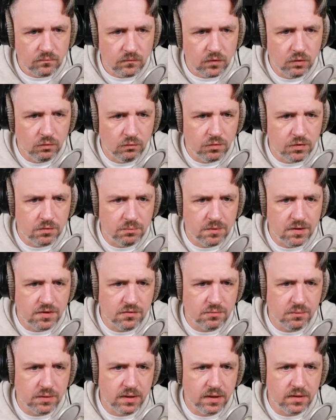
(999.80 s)
which means
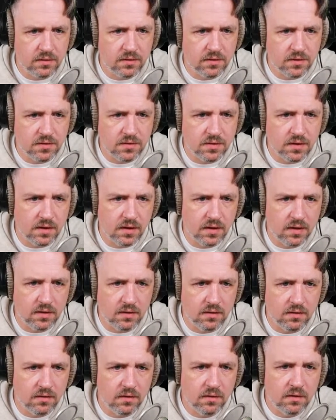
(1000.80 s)
we need this
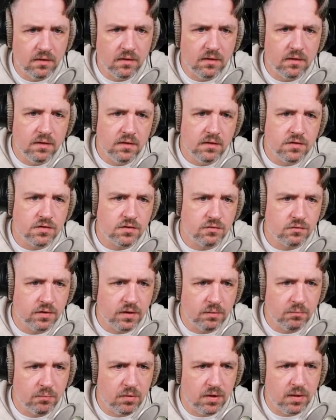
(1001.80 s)

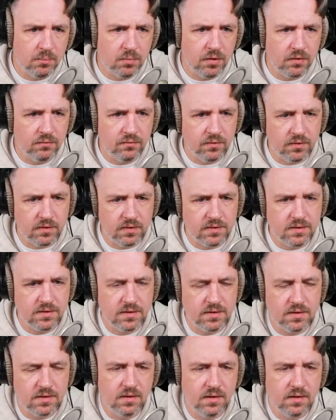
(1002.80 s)
string property for this.